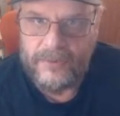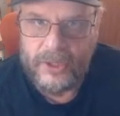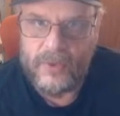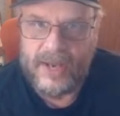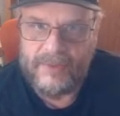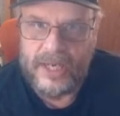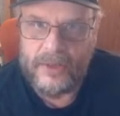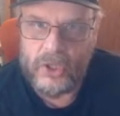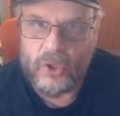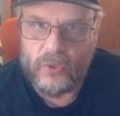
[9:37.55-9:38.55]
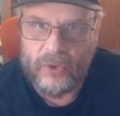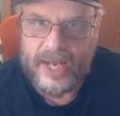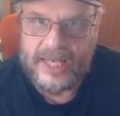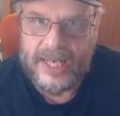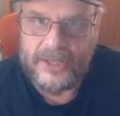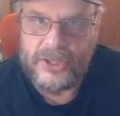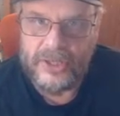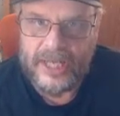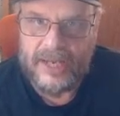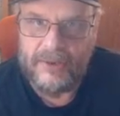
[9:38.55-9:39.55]
Do you have another great catcher
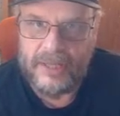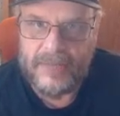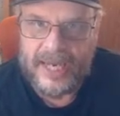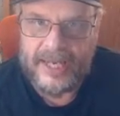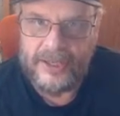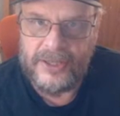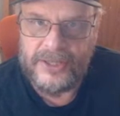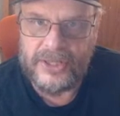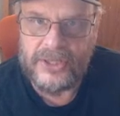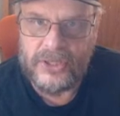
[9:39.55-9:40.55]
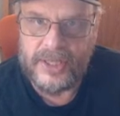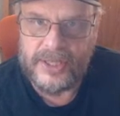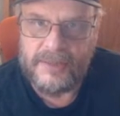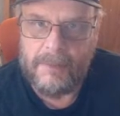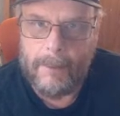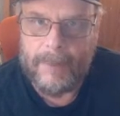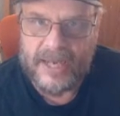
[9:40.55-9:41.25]
down in the minors that's just